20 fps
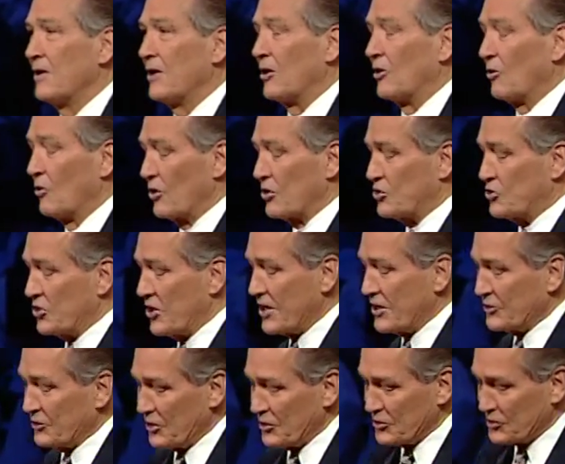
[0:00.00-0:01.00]
And Lord
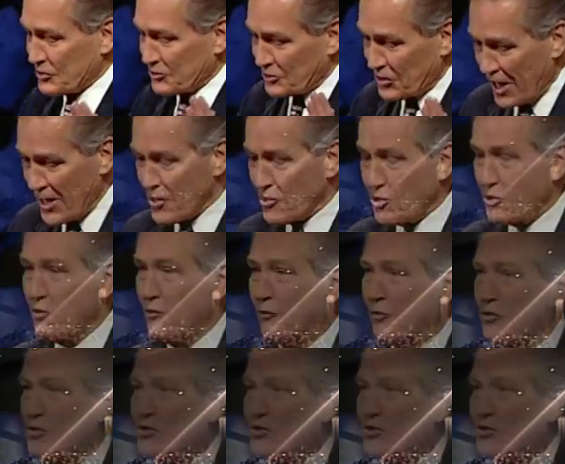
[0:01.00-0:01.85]
Jesus, thank you for